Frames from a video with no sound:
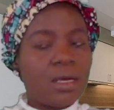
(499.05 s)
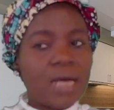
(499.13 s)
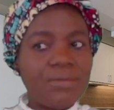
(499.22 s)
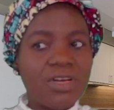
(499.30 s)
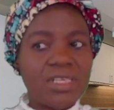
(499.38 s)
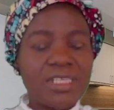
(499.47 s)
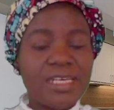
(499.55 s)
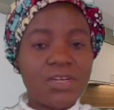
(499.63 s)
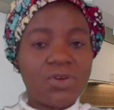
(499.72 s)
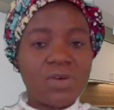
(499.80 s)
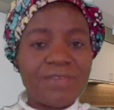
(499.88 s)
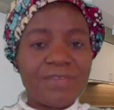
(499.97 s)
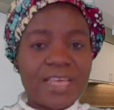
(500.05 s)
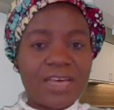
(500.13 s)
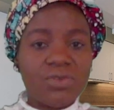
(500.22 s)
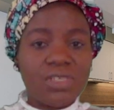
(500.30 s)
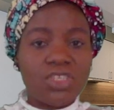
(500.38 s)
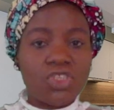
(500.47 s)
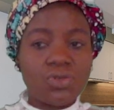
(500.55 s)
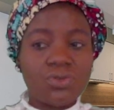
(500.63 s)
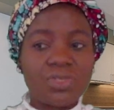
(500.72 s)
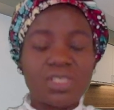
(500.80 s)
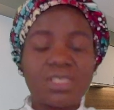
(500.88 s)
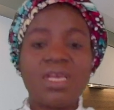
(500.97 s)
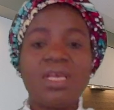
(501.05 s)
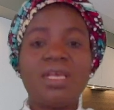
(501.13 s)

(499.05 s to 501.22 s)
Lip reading: I'm not saying they don't have their own issues.